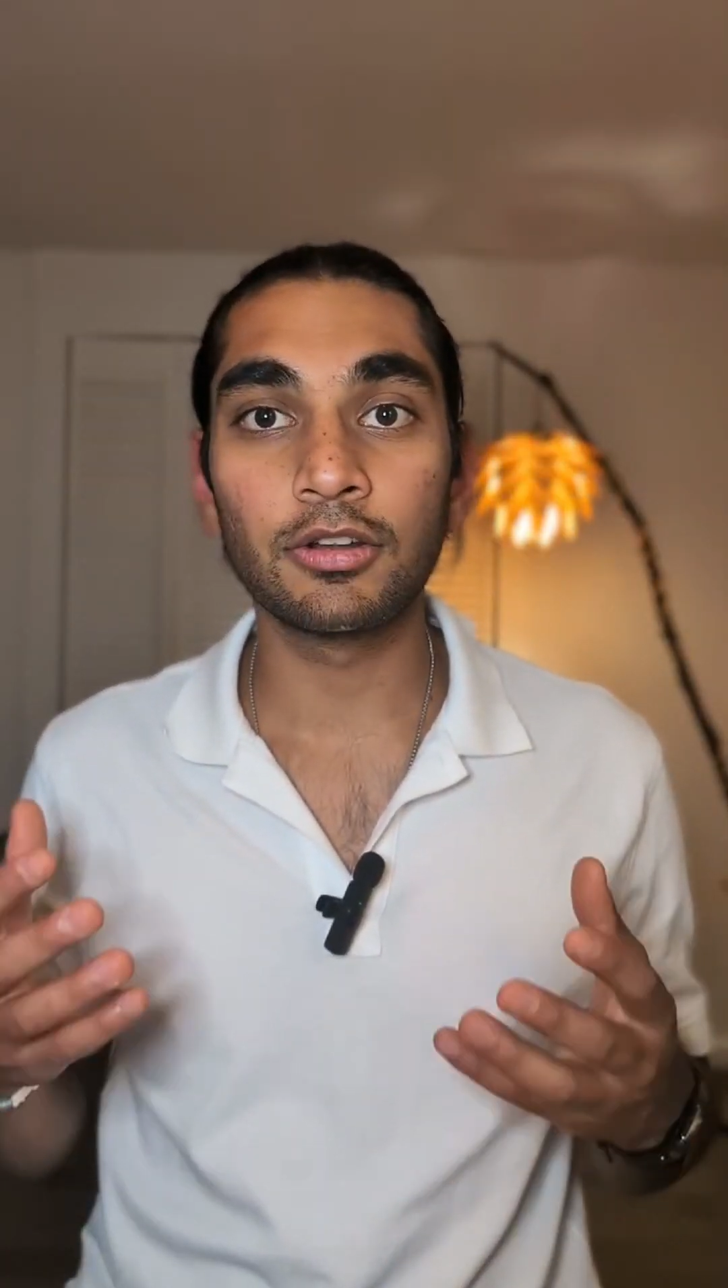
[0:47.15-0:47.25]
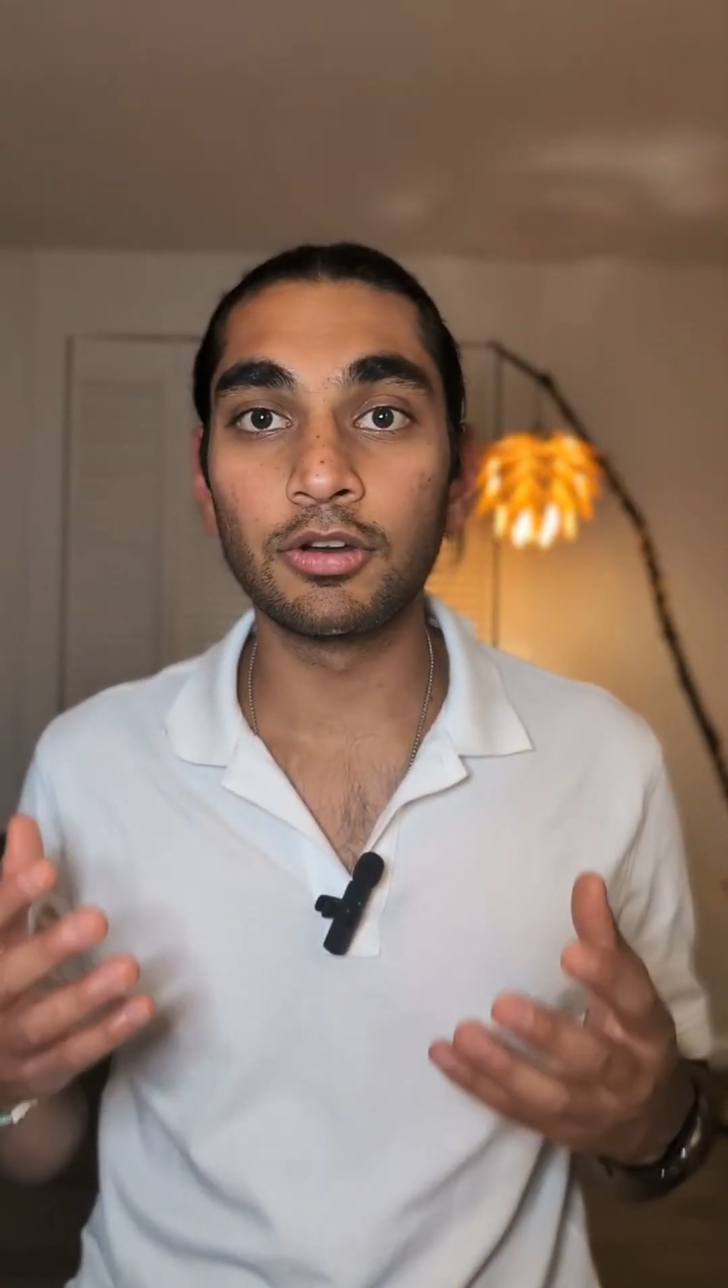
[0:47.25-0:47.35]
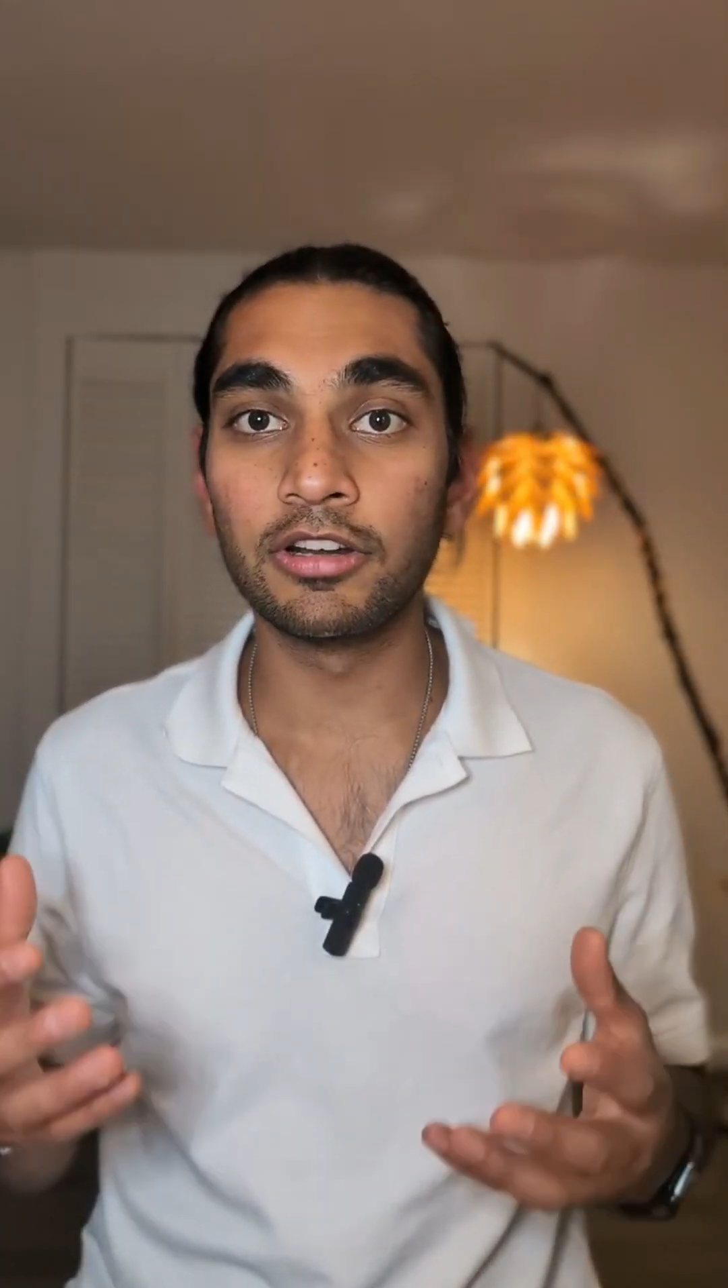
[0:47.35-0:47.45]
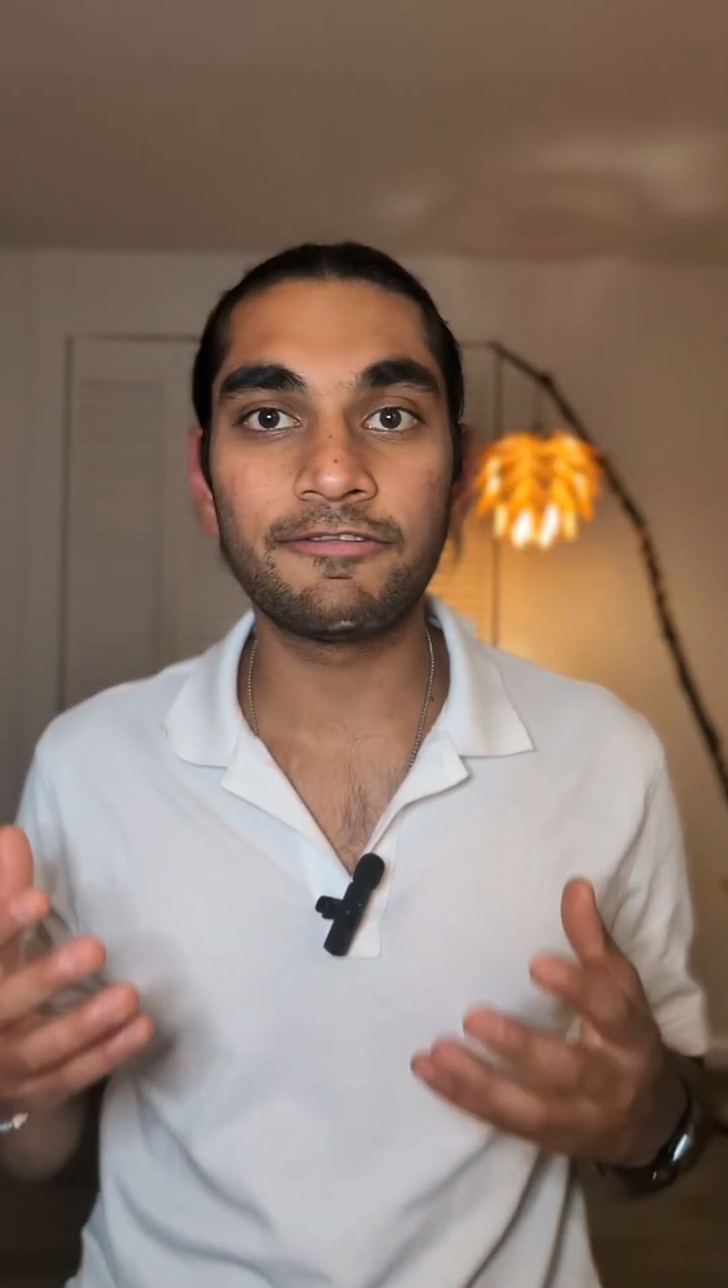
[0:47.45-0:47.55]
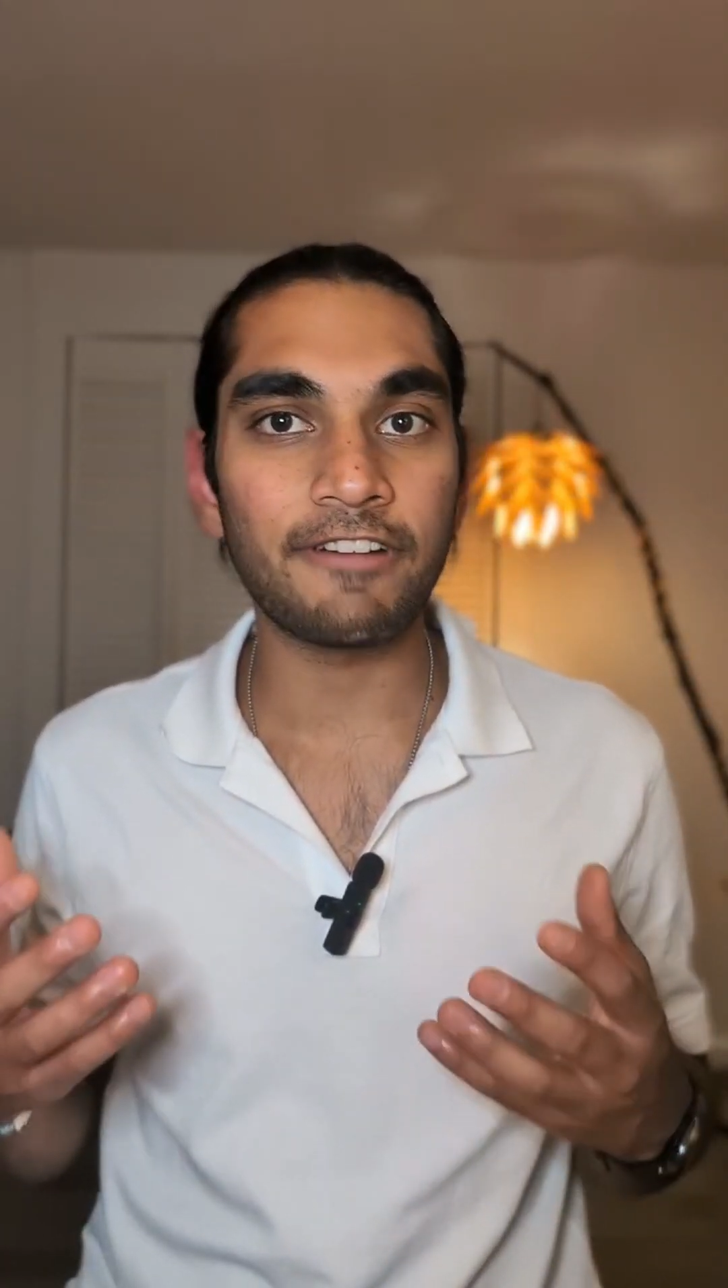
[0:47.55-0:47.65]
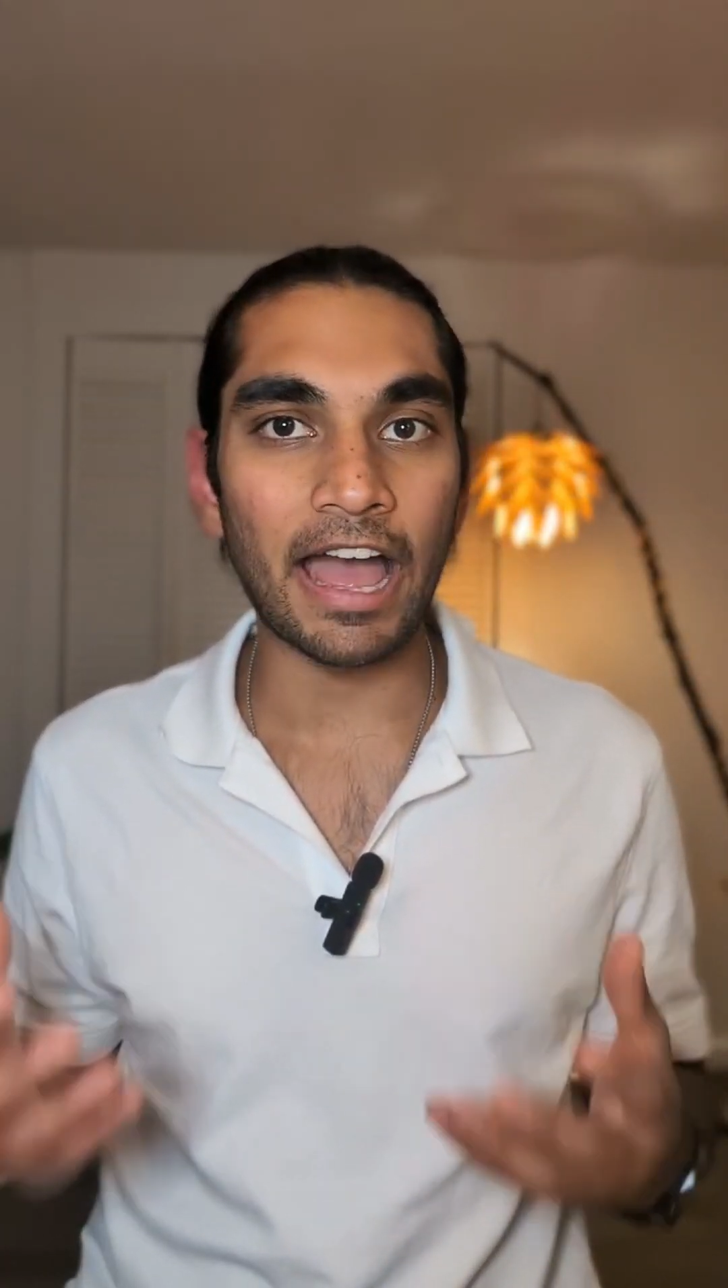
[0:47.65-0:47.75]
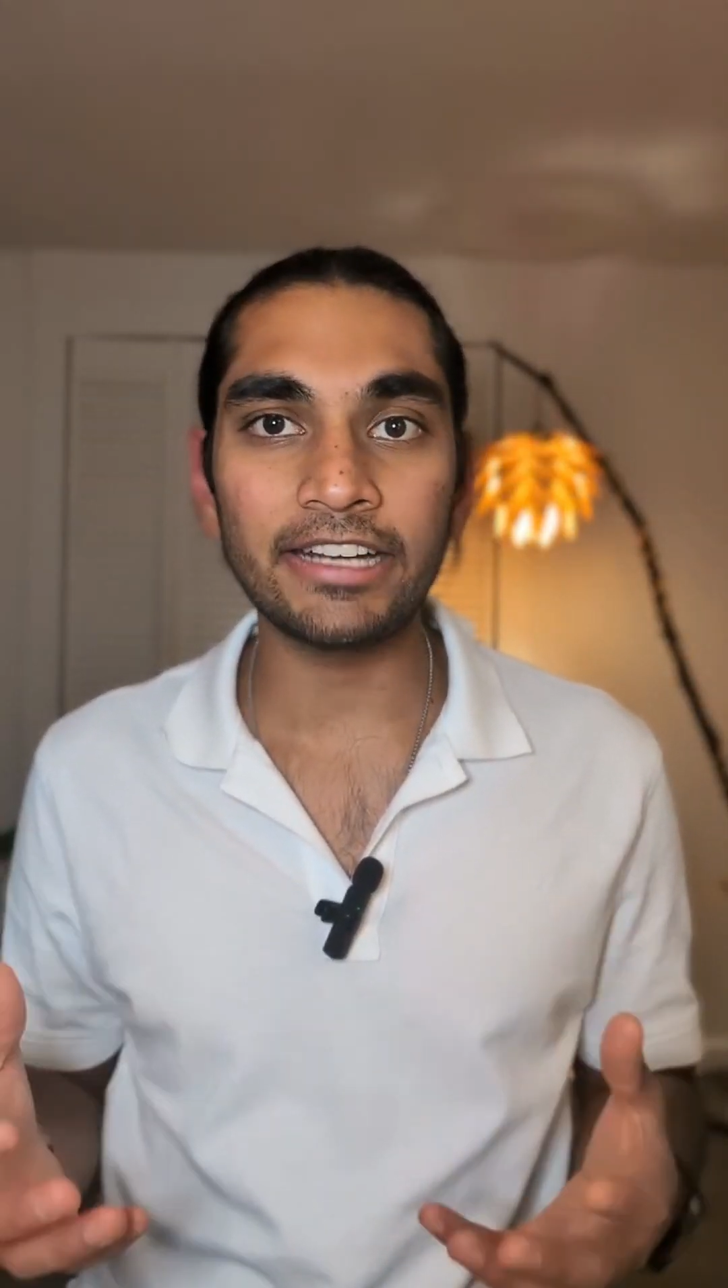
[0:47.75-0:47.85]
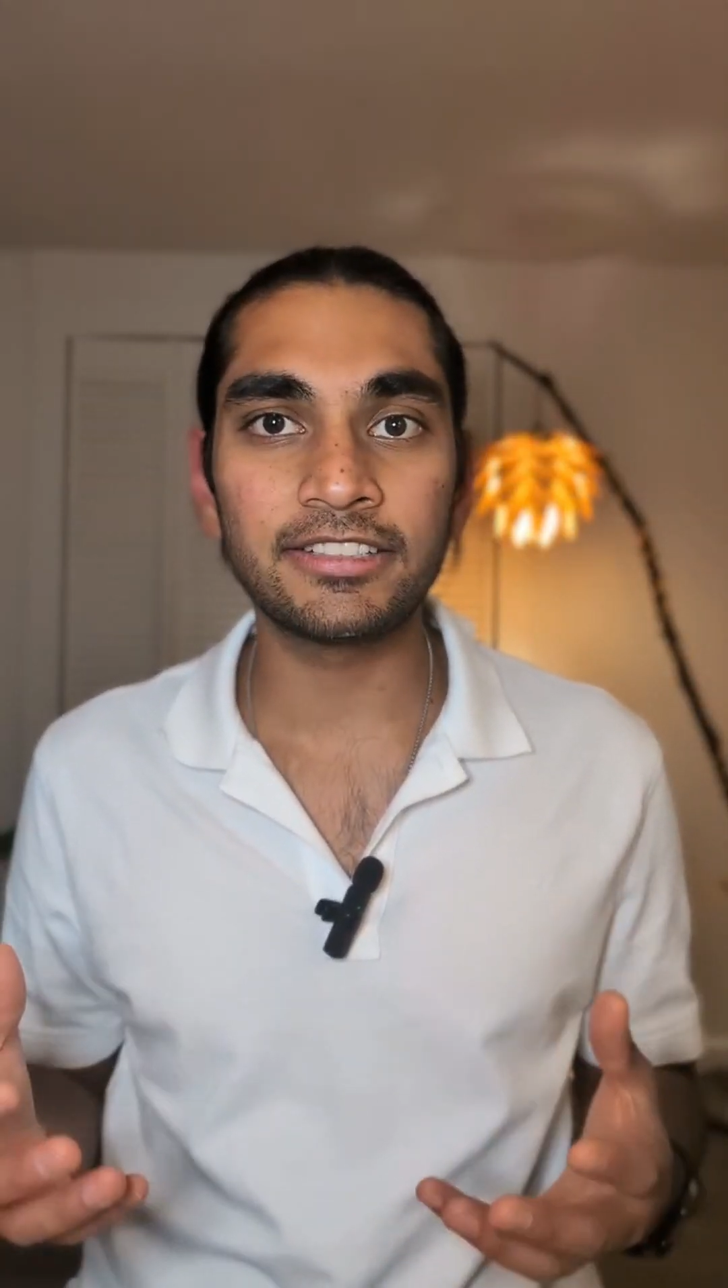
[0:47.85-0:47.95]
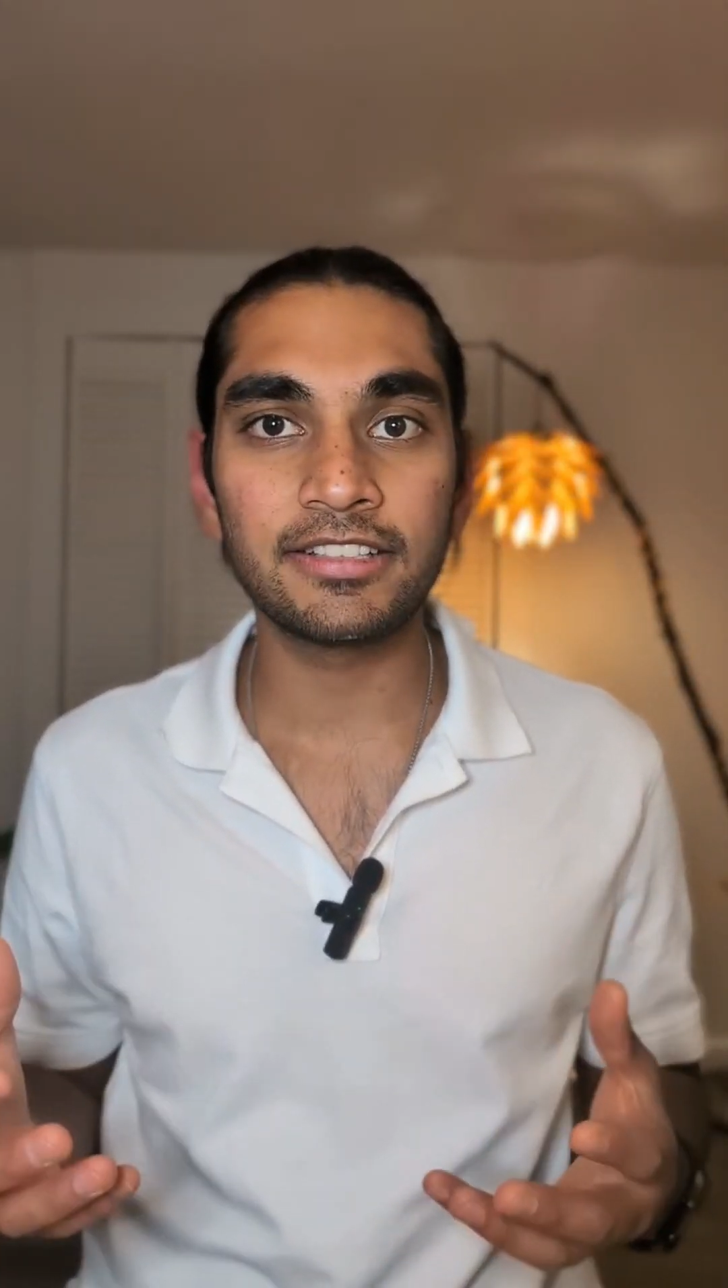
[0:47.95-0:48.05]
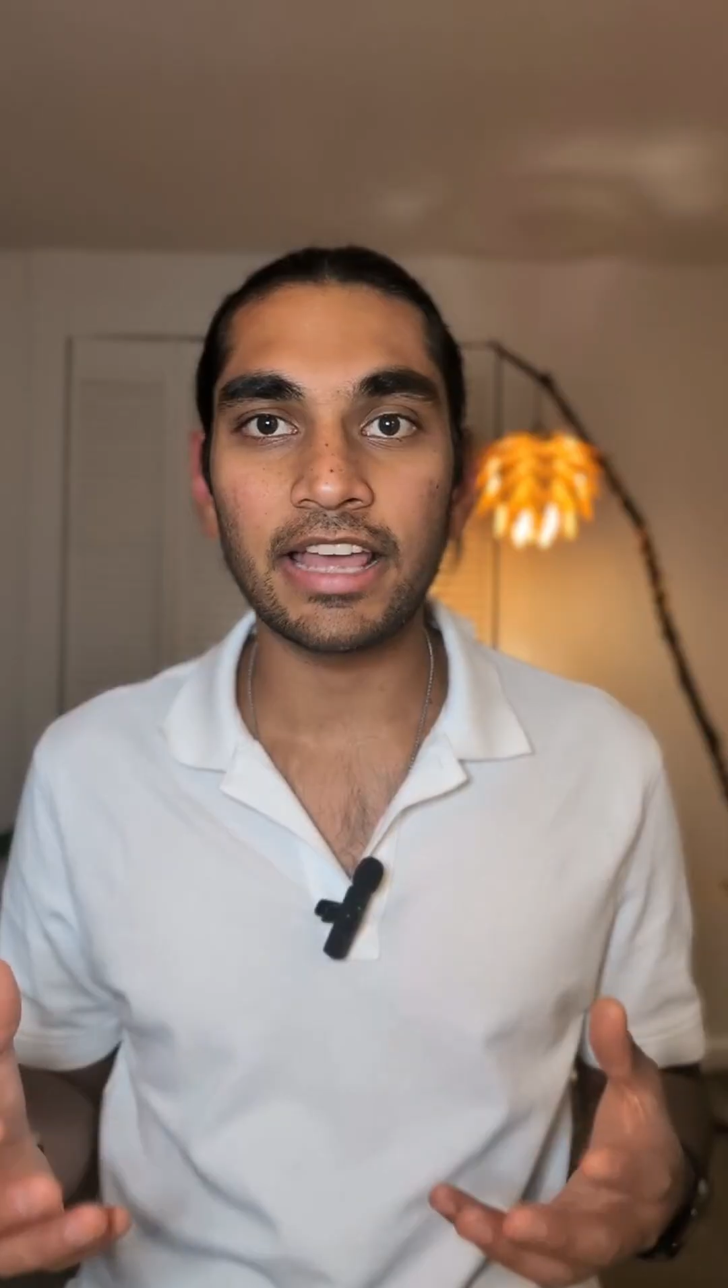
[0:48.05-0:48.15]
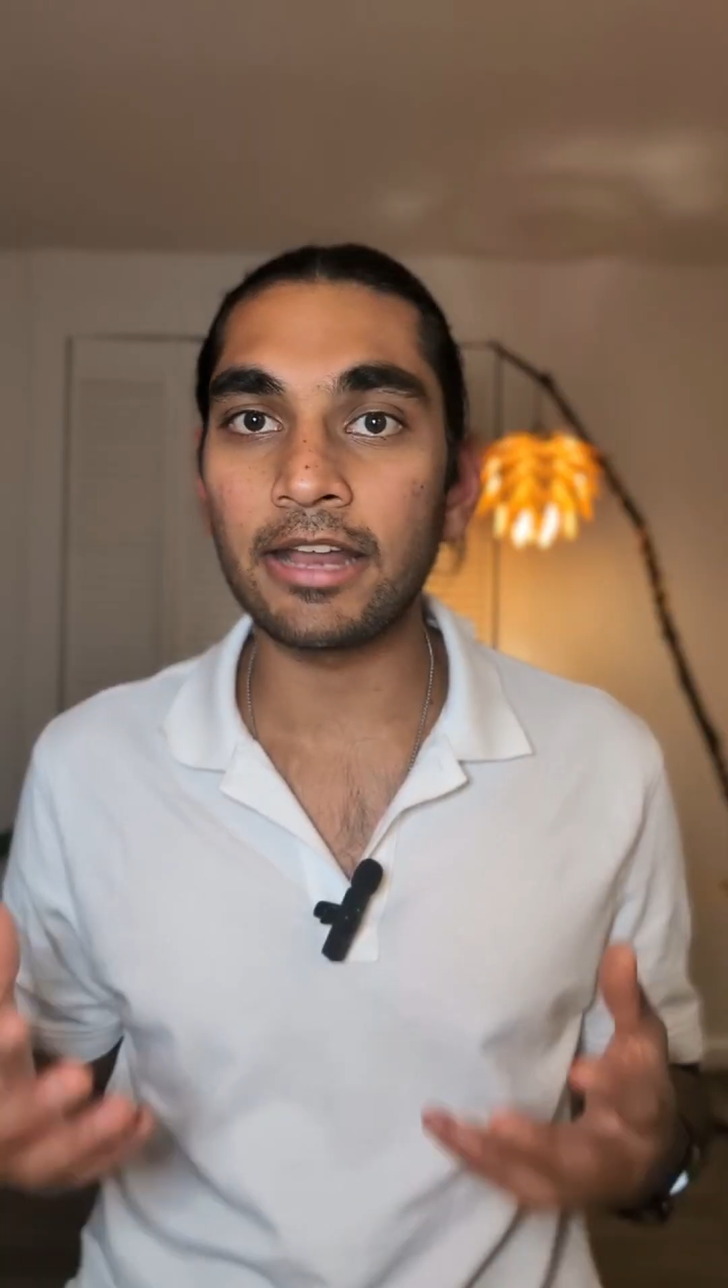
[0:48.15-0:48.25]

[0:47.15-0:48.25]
good fats